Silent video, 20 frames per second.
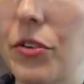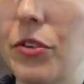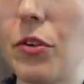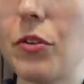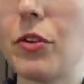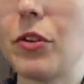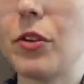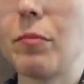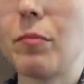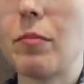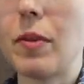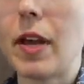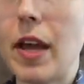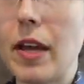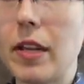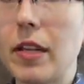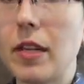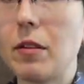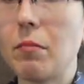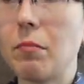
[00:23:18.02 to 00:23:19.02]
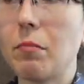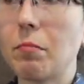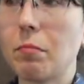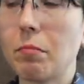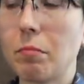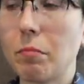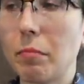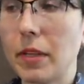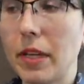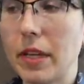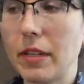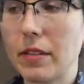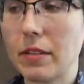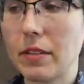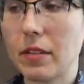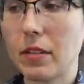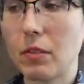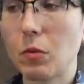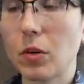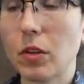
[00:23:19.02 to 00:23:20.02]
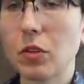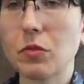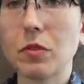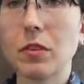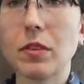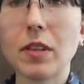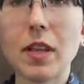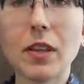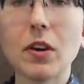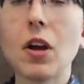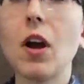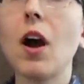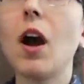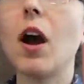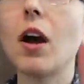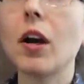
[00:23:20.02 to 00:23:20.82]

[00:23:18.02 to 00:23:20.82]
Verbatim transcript: go to any place that works with leather.